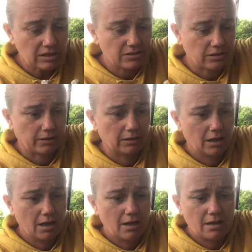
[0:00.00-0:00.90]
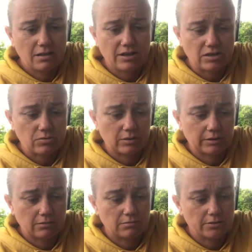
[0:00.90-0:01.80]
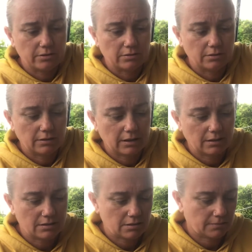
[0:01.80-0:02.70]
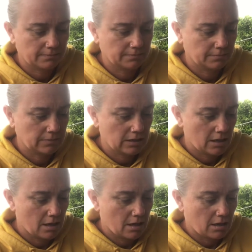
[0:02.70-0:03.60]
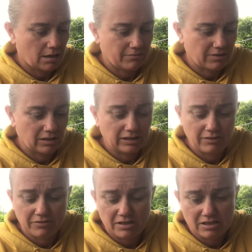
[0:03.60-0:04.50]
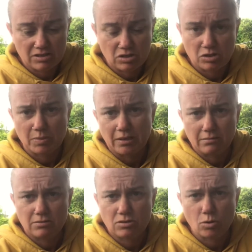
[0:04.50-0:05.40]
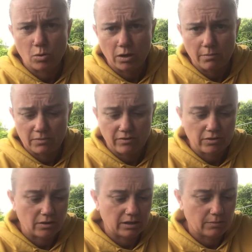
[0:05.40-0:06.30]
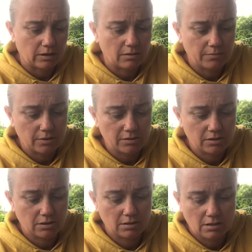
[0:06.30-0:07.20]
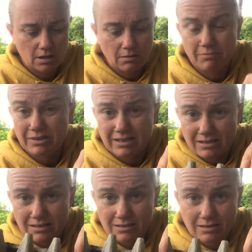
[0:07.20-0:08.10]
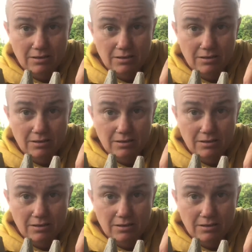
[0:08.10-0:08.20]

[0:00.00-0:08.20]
So that's really cool too. And the lid of this has just been torn up and I've thrown it in my compost, but this